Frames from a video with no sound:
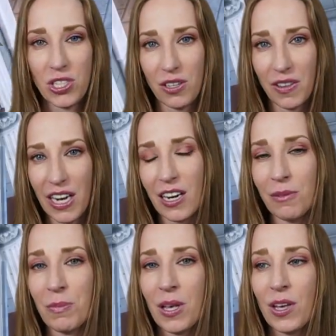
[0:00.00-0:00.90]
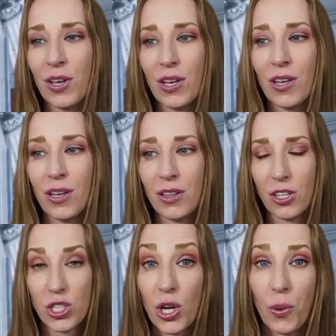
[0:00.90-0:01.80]
you're there,
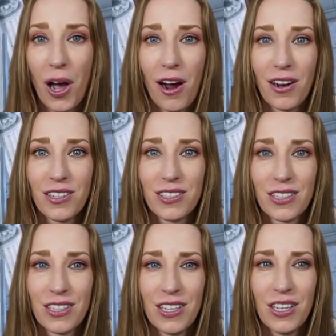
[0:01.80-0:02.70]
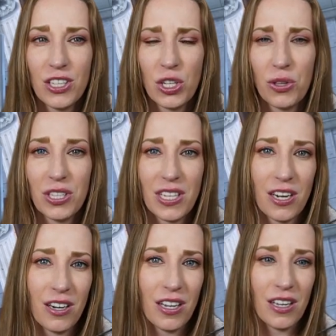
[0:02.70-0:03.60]
there's no cars. So this
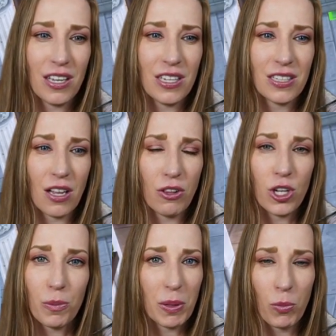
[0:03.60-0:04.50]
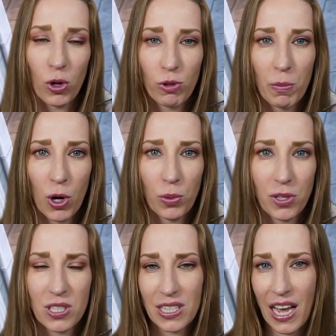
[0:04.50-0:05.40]
area is a little bit more remote.
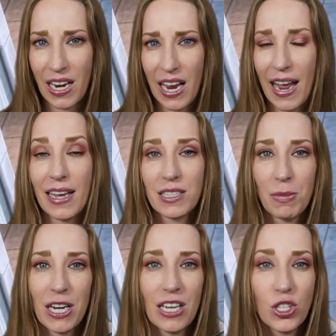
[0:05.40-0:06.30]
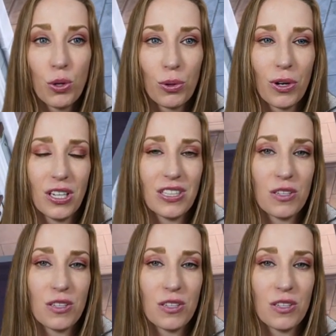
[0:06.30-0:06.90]
There's not as many tourists,